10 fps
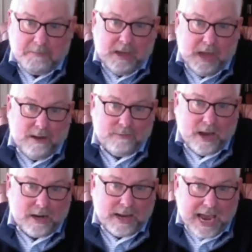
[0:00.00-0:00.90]
and I've
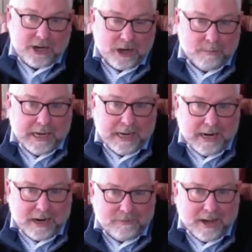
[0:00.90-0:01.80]
got cash coming
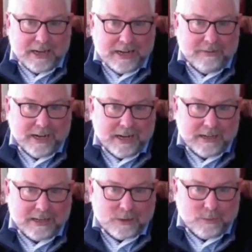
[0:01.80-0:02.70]
in and I've got
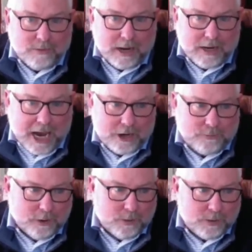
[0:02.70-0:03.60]
dividends and we've got cash
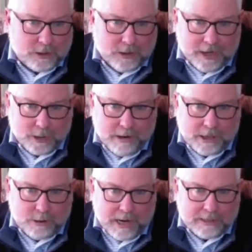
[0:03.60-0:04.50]
flows and clients
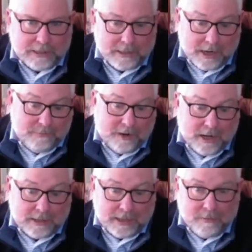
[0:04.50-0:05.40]
make deposits and I've got
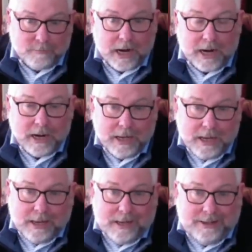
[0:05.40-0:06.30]
to save money.
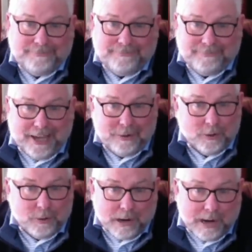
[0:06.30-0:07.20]
I'd
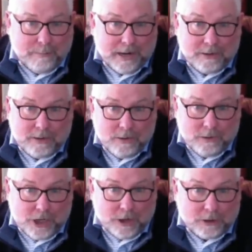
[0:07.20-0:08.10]
rather buy my
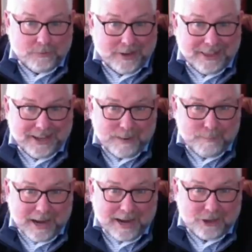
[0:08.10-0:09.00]
shares of anything I'm
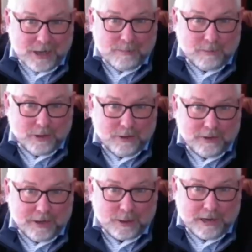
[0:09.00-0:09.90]
buying cheap rather
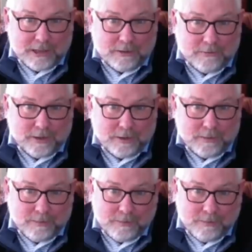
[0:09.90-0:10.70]
than expensive. And,